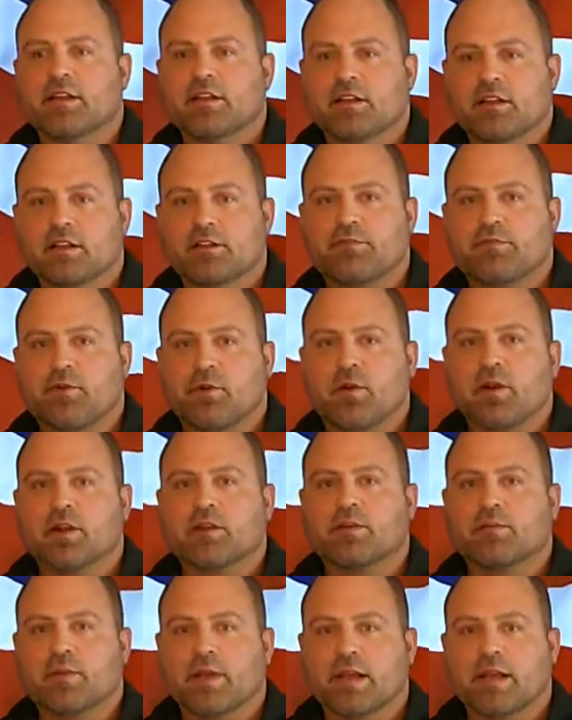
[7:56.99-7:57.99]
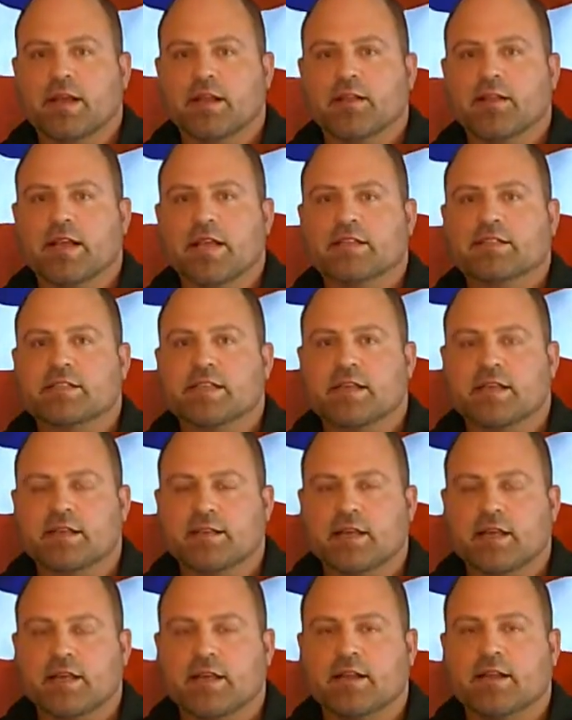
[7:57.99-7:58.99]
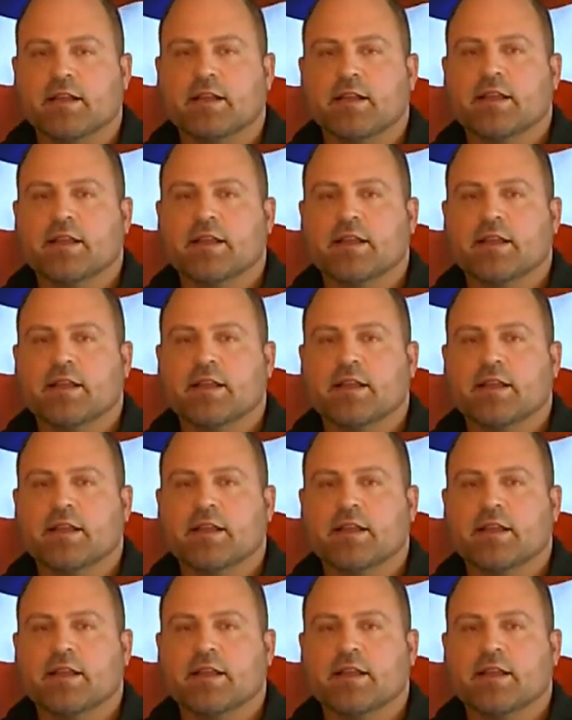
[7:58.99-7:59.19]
look for it, read it, that's the intent,